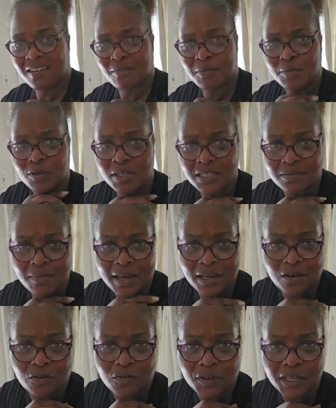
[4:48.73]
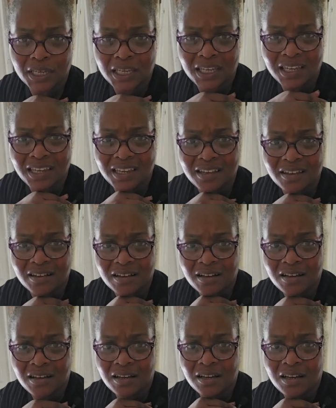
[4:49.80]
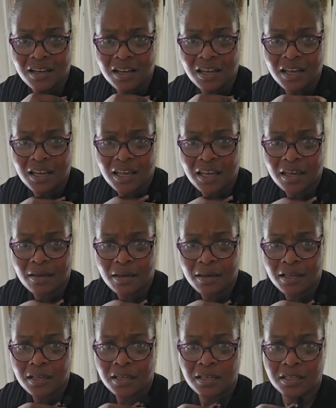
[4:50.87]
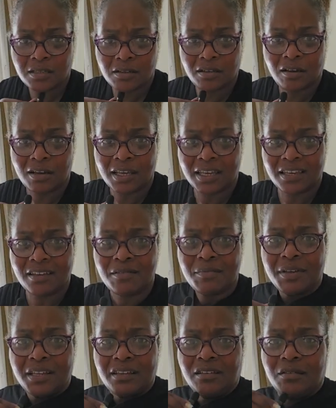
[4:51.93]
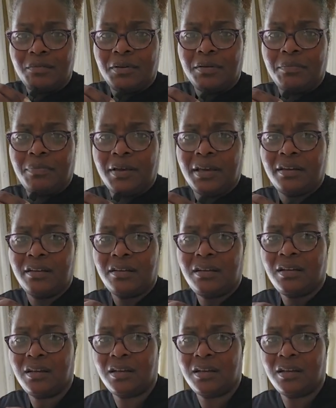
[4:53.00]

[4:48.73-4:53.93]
Let me move this mic over here so y'all can hear me a little bit better.